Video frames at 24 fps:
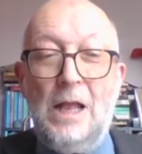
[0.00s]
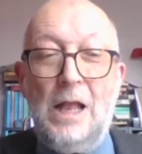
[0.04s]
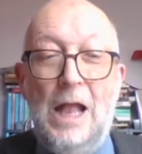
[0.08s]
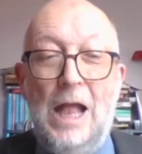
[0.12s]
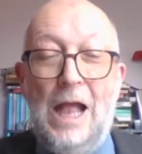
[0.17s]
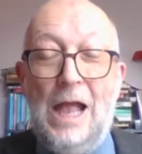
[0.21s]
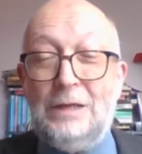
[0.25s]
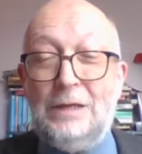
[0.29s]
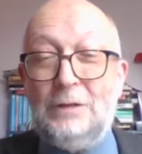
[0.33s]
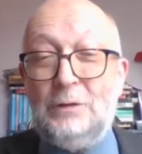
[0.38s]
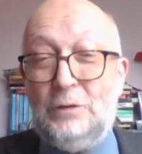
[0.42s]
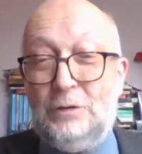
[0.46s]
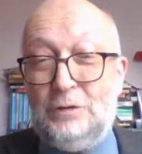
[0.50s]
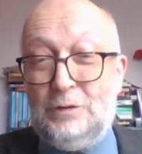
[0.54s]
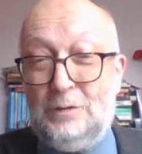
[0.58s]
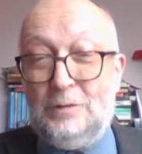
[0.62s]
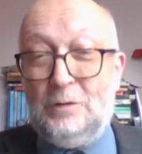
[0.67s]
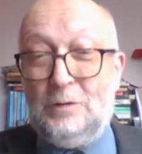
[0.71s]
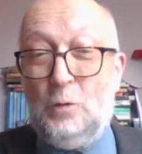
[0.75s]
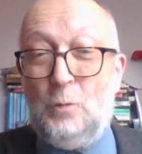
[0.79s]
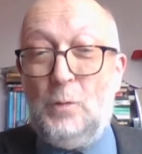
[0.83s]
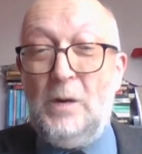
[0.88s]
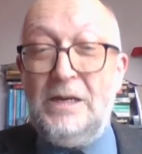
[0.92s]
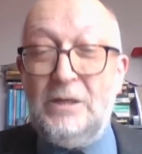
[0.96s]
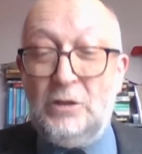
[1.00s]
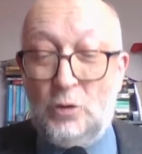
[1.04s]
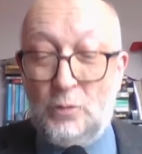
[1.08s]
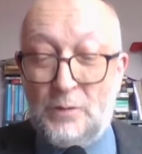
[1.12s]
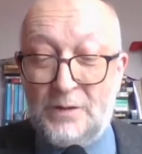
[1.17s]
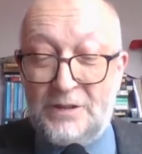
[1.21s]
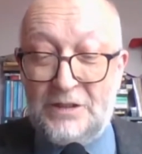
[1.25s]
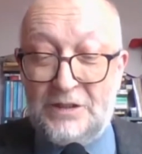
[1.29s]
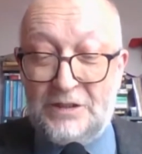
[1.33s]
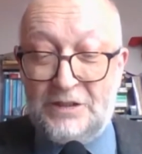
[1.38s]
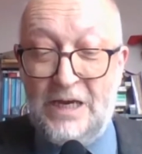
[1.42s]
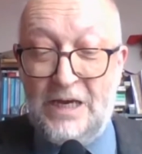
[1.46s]
And a way to
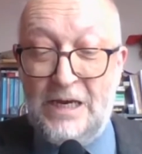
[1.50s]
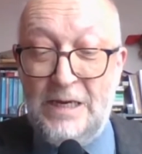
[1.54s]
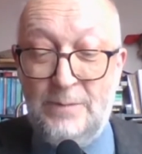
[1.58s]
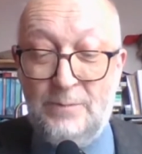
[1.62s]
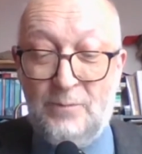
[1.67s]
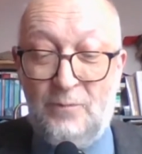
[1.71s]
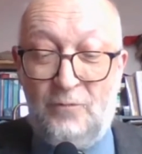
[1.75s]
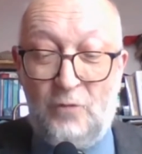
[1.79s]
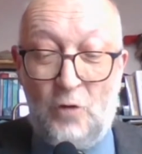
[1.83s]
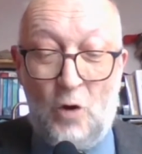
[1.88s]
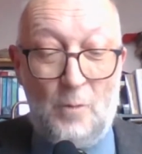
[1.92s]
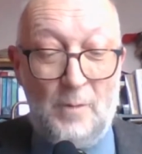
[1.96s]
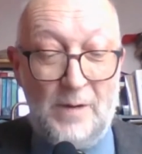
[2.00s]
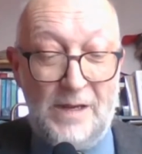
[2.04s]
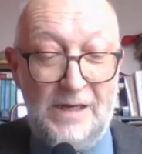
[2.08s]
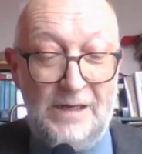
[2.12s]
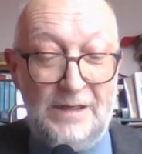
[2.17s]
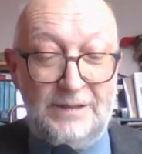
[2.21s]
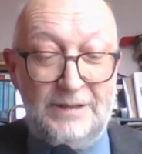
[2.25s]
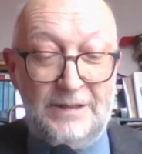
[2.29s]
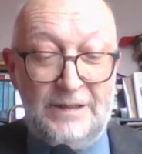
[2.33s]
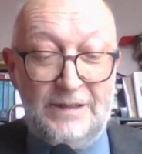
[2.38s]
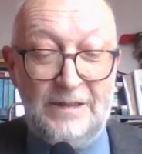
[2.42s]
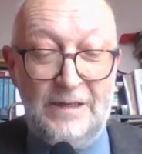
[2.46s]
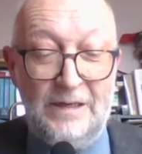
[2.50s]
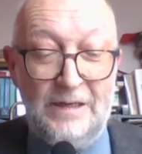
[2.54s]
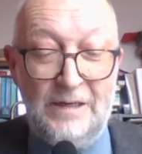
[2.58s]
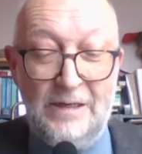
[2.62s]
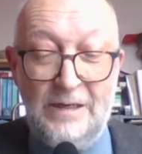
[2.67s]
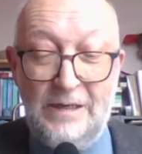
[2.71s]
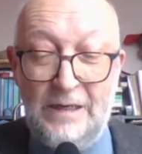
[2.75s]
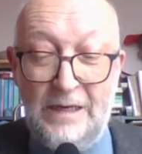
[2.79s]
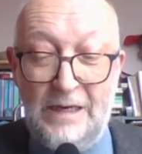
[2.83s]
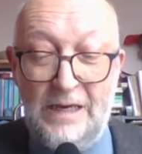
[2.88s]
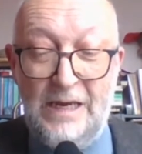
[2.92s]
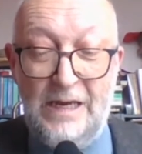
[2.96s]
escape from it
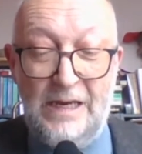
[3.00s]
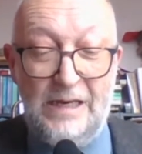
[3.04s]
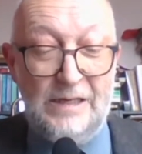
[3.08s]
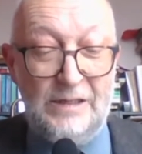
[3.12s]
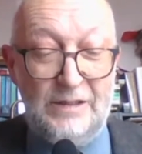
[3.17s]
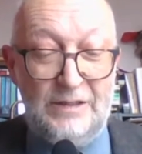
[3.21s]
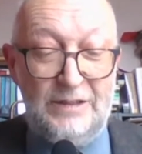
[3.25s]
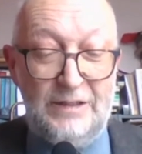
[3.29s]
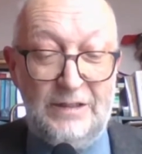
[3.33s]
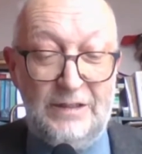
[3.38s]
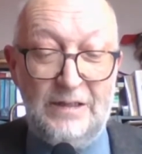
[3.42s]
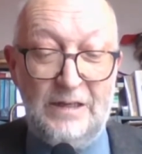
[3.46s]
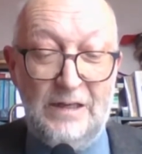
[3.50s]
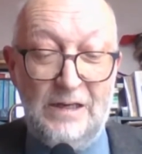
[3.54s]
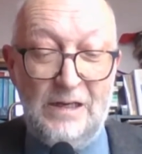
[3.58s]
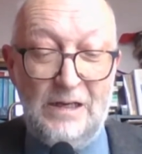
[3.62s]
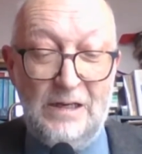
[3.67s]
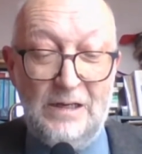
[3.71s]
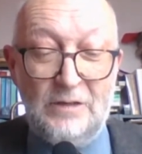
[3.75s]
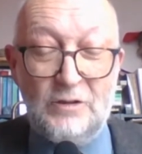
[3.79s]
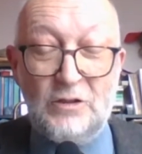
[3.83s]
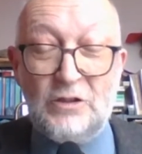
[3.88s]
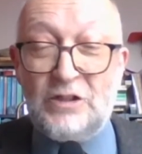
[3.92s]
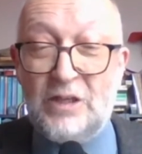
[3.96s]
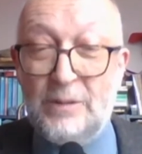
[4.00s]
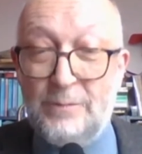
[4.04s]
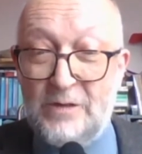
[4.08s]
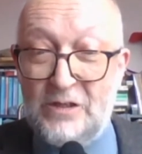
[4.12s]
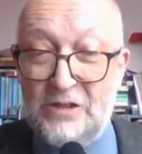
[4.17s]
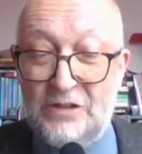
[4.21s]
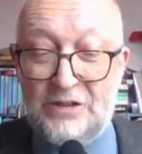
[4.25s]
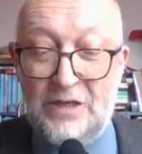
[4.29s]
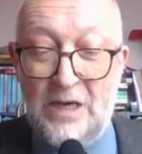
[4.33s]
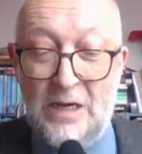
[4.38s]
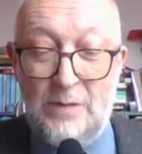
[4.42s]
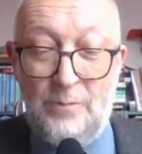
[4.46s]
is, to some
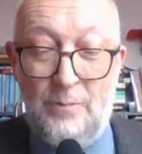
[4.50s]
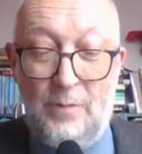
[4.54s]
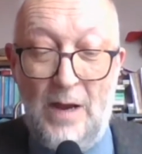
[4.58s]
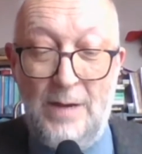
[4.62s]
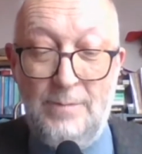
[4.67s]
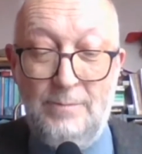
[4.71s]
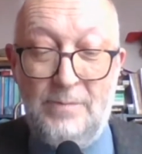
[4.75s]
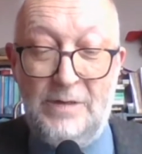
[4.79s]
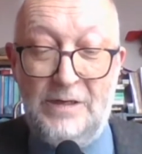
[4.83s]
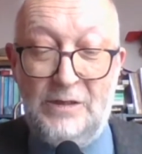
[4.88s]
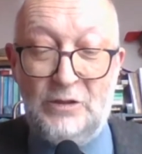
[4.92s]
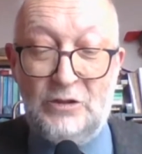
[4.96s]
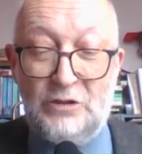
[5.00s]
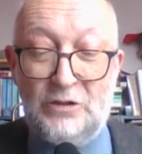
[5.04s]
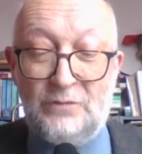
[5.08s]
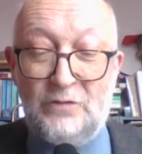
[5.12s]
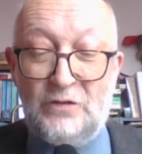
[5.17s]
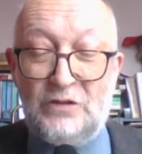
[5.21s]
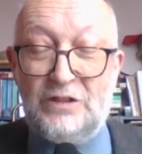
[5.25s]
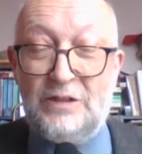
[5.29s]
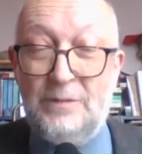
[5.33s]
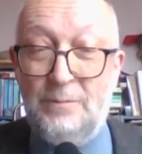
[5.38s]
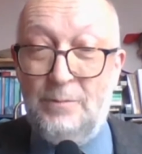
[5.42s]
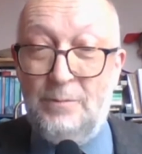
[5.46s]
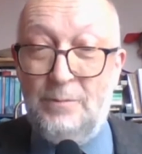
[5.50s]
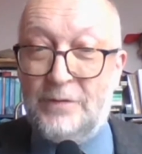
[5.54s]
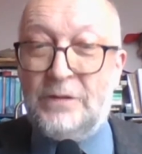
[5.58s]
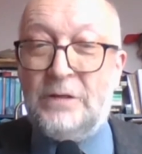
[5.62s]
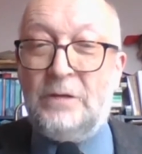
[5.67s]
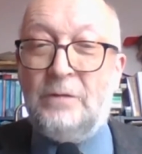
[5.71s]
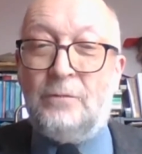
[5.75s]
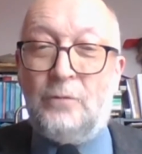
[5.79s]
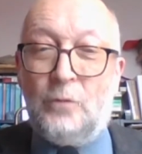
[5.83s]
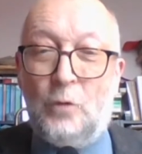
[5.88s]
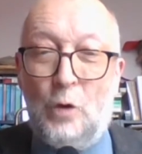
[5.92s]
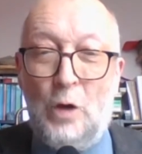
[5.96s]
extent, by means of sympathy for